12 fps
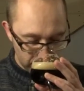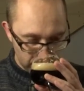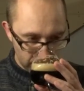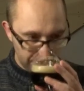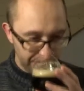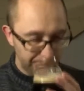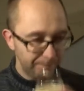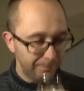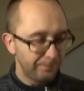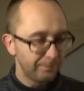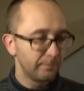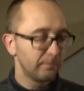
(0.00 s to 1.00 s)

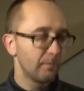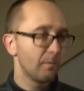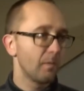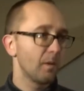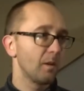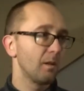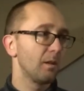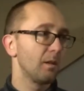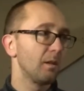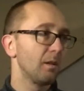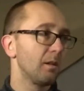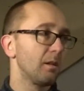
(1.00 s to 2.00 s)

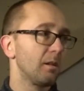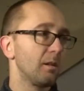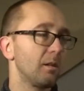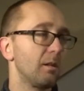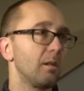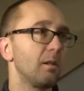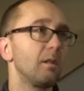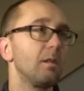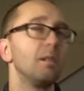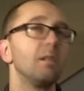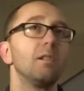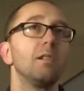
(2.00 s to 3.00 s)

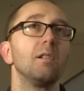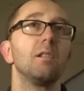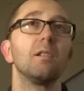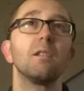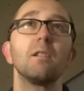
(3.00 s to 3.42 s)
Nobody speaks.